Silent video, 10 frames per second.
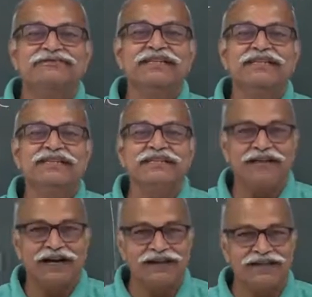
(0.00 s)
we
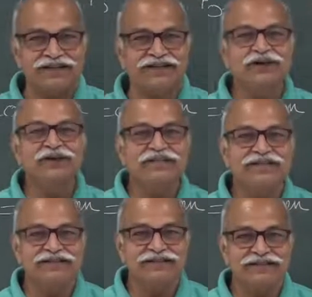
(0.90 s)
are on
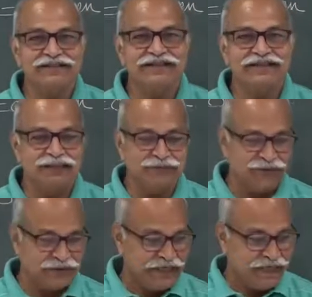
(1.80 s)
the earth, and
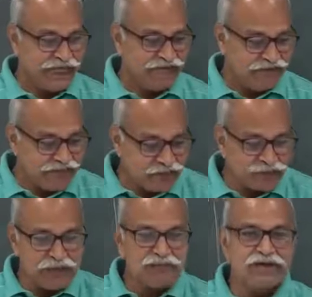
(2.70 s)
therefore a very
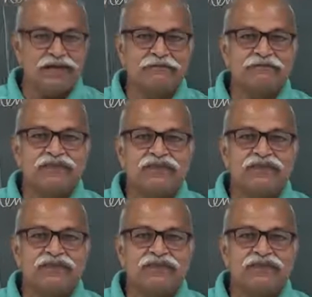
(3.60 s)
suitable